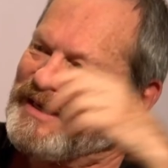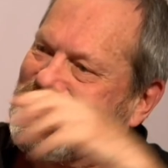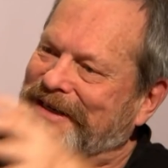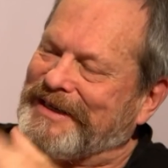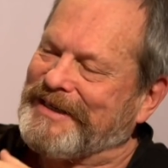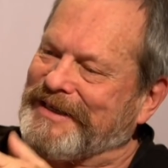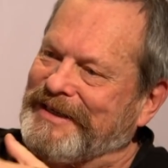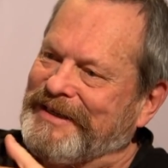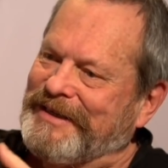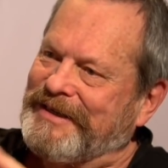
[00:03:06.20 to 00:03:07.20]
Mm. Uh,
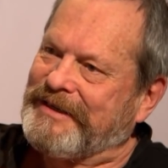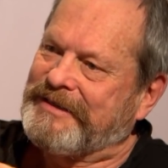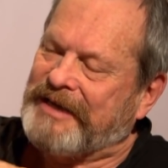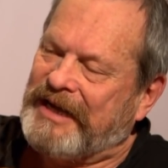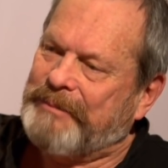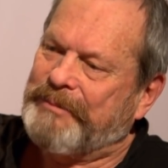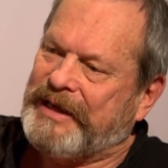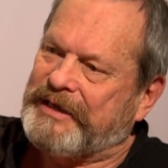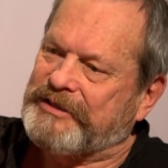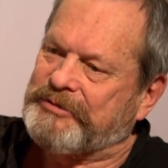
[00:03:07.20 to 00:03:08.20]
Time
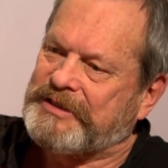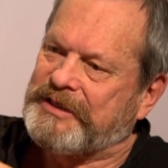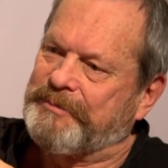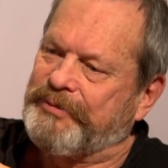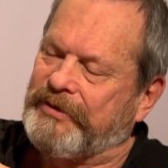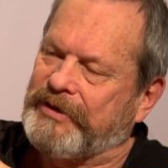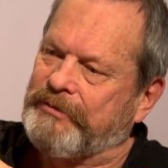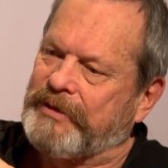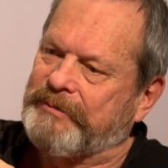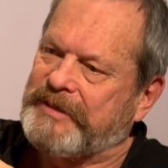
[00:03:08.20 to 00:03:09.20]
Bandits was an important
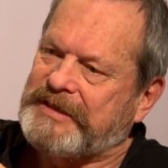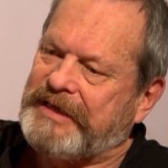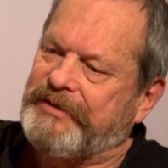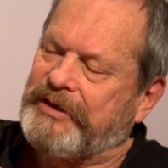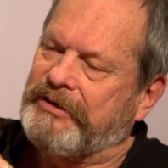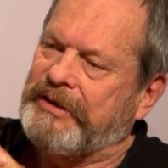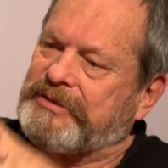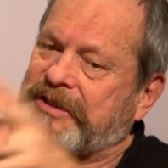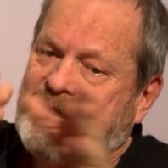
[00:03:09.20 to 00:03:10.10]
one because even though it was,